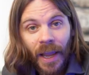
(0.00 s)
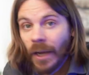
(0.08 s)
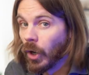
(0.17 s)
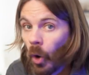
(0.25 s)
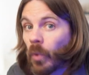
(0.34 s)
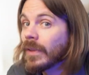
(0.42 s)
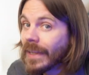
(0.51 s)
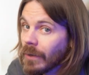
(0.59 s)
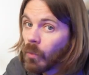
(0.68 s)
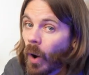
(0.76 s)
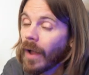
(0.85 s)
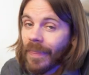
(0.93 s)
and only
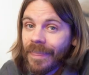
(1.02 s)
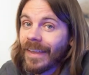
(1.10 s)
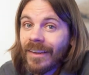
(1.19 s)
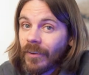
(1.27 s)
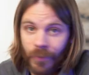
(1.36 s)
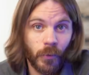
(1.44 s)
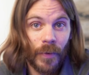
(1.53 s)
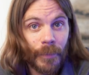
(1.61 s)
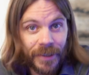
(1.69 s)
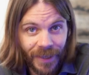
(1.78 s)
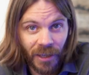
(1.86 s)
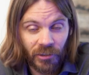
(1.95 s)
want things through
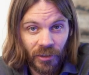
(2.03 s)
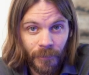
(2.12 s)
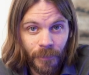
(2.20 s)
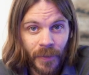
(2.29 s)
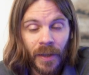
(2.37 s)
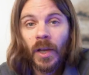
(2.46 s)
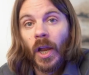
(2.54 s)
imitation